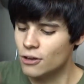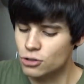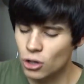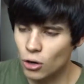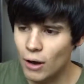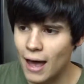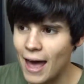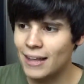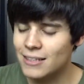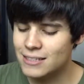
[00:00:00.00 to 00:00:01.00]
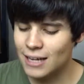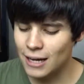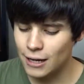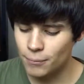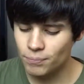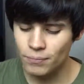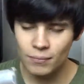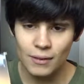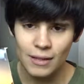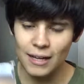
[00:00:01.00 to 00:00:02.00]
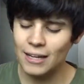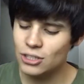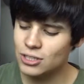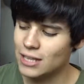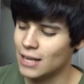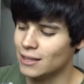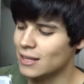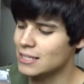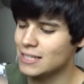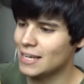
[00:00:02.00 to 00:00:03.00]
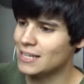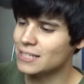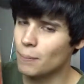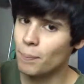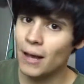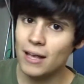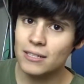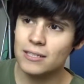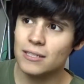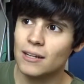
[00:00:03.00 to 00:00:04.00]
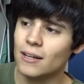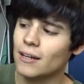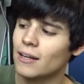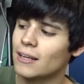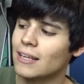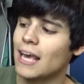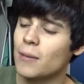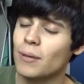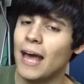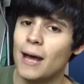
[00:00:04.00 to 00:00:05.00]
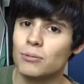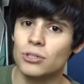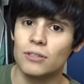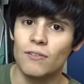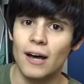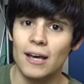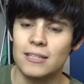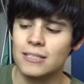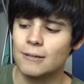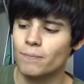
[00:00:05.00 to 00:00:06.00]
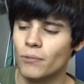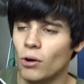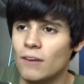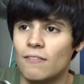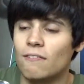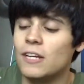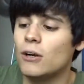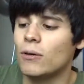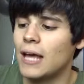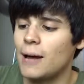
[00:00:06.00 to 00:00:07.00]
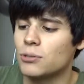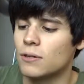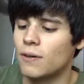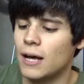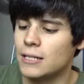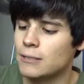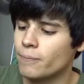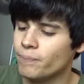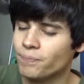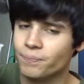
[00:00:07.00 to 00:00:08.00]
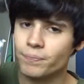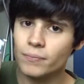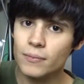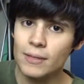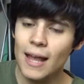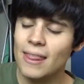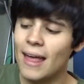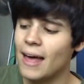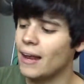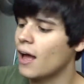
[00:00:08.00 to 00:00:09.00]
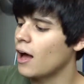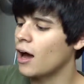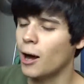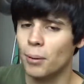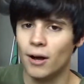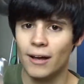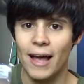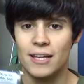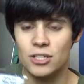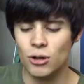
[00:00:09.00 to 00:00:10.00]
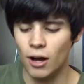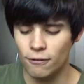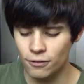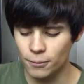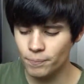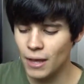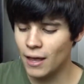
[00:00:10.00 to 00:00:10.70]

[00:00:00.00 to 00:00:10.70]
so at this time, like I just said, this is the best game capture device, or even video capture device, that Hauppauge has to offer.